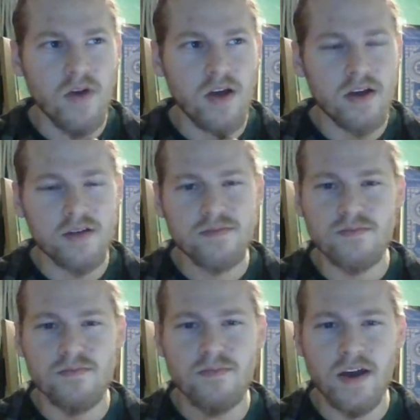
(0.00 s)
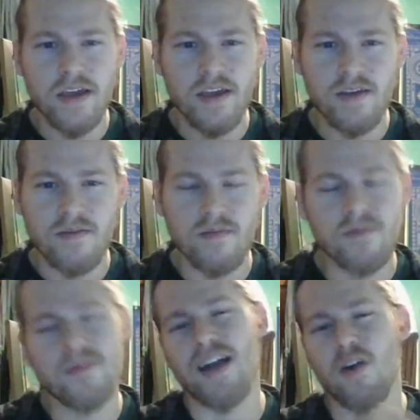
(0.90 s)
uh, my,
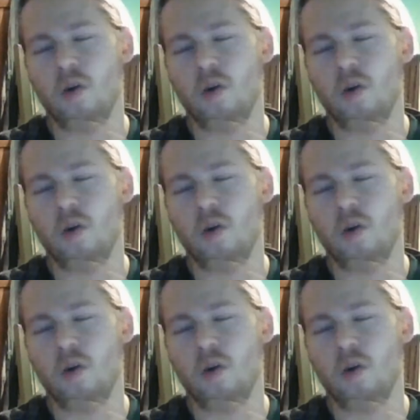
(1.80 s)
not